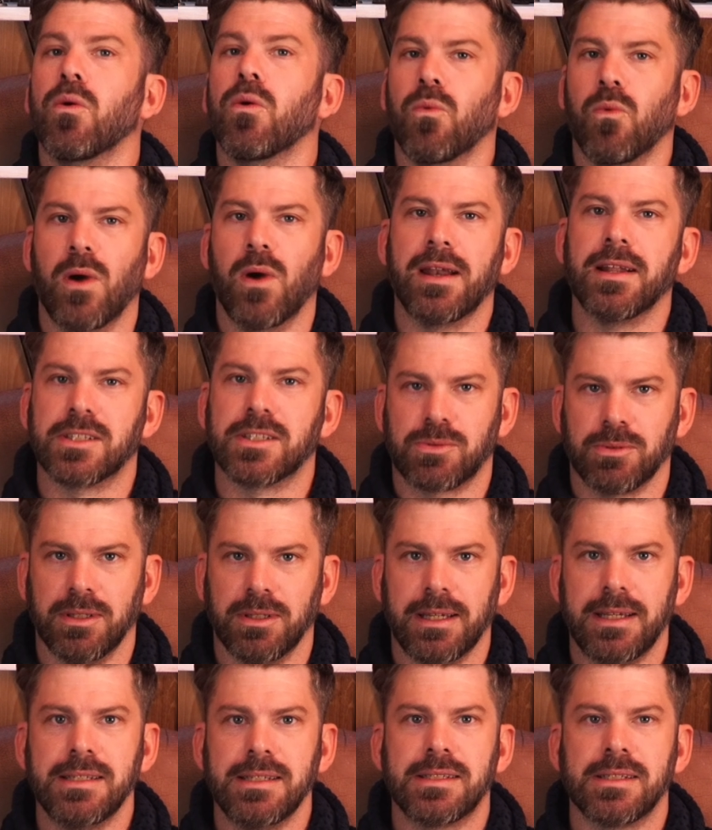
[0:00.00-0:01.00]
when it's
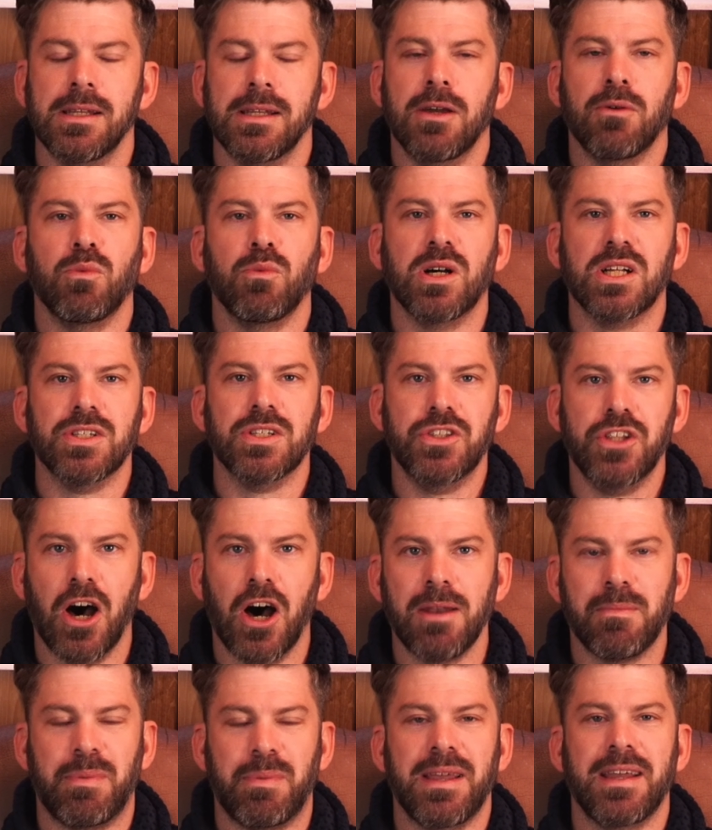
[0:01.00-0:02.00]
released, will
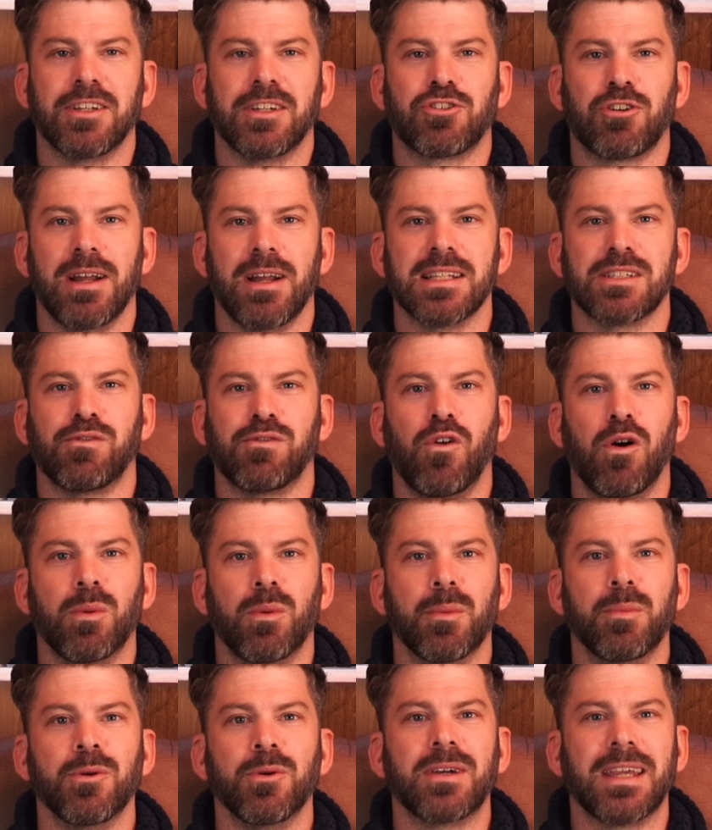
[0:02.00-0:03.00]
not be a
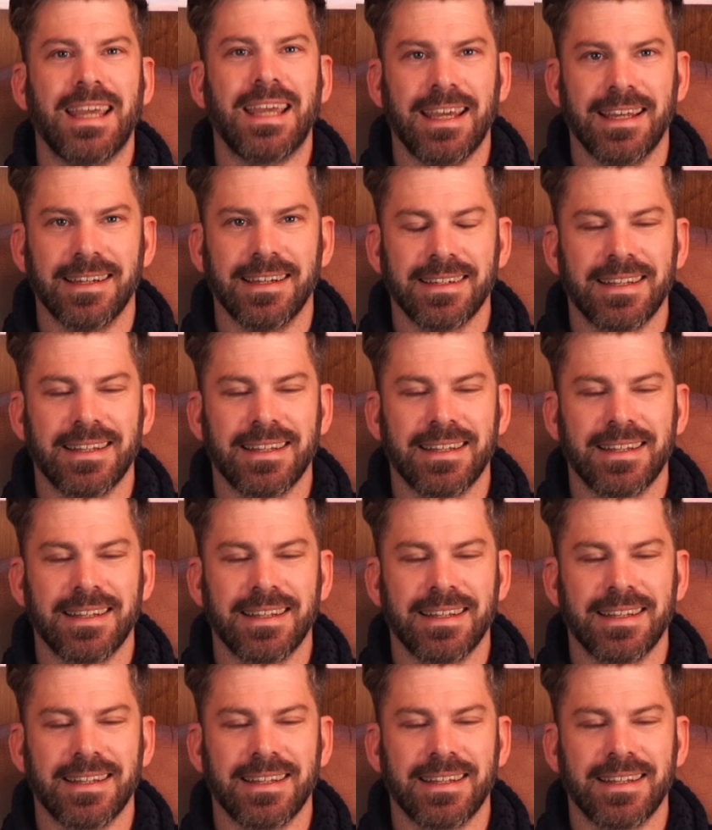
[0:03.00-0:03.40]
transformable kit.